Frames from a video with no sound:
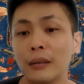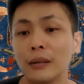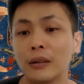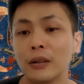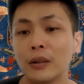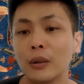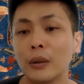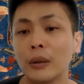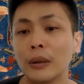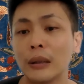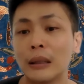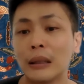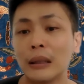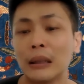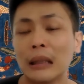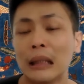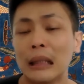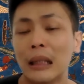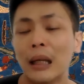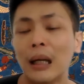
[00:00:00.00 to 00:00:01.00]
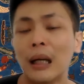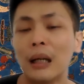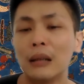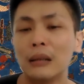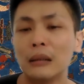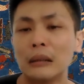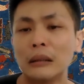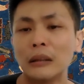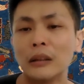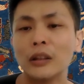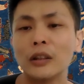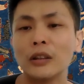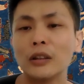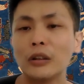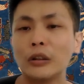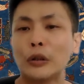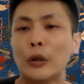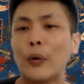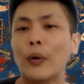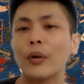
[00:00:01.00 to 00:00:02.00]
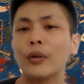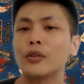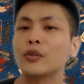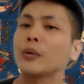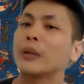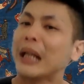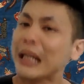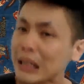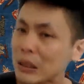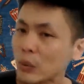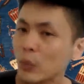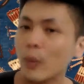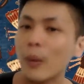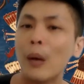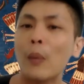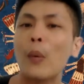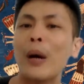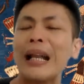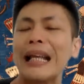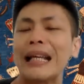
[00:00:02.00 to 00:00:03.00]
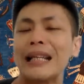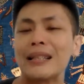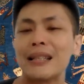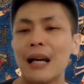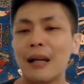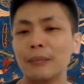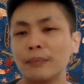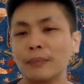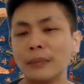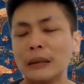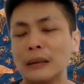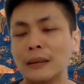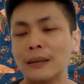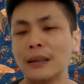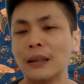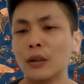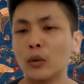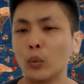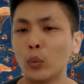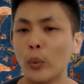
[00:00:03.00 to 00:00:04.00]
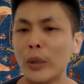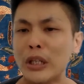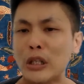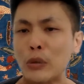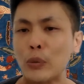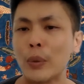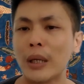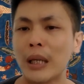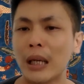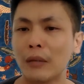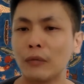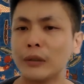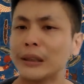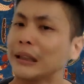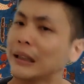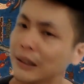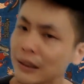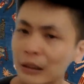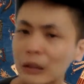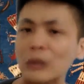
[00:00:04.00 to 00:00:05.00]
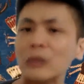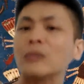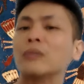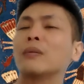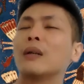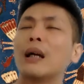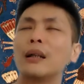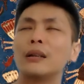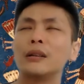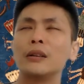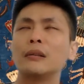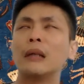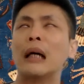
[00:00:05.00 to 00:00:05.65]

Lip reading: So that's one example in which we can really sort of like